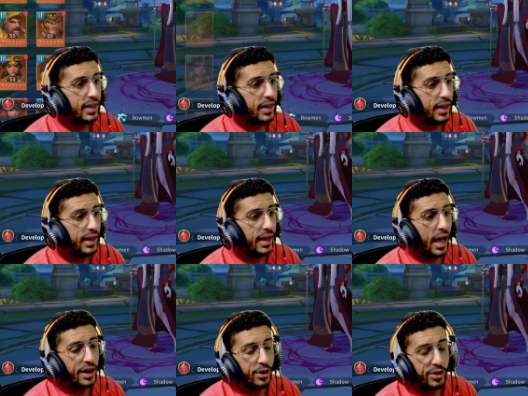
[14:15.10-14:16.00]

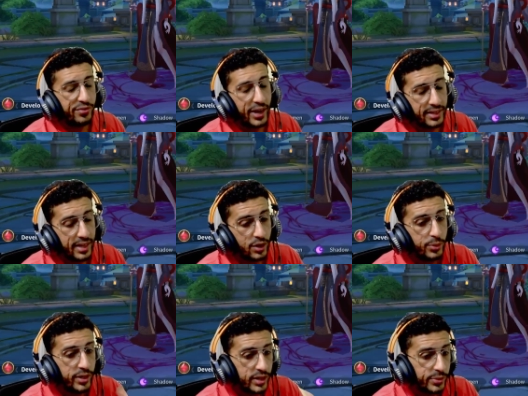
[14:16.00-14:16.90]
an artifact that
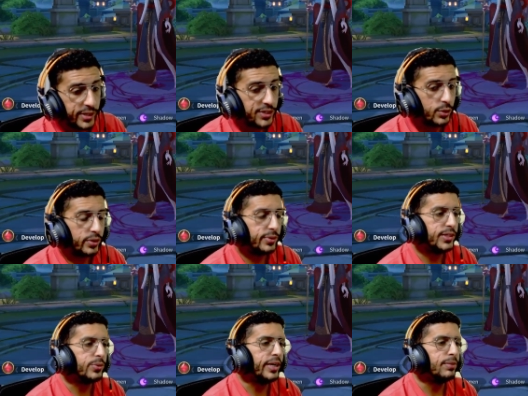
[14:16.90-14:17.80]
could increase your crit
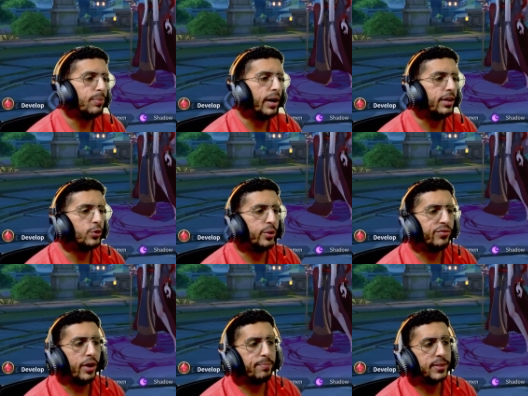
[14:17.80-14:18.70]
rate by
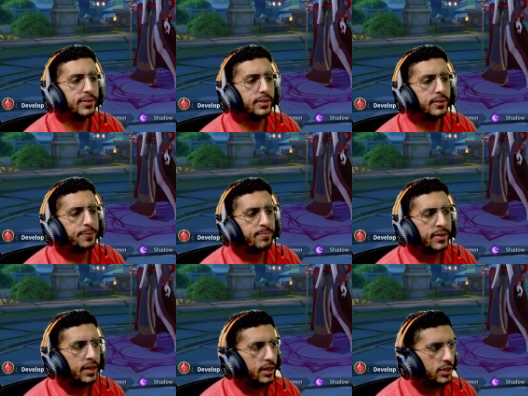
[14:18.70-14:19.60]
25%.
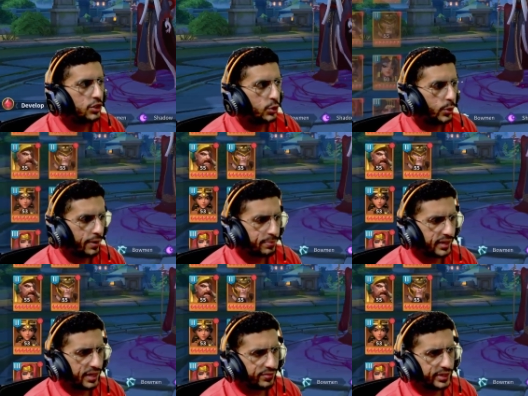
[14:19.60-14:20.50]
So I
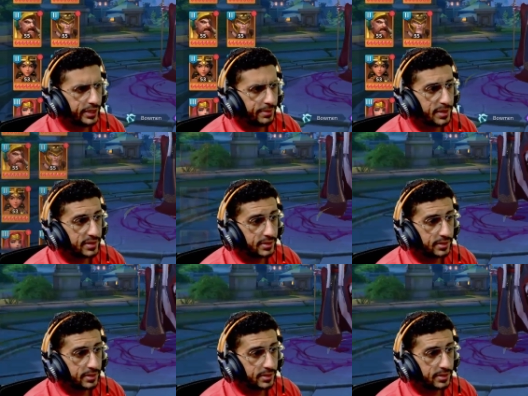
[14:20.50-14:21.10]
believe the best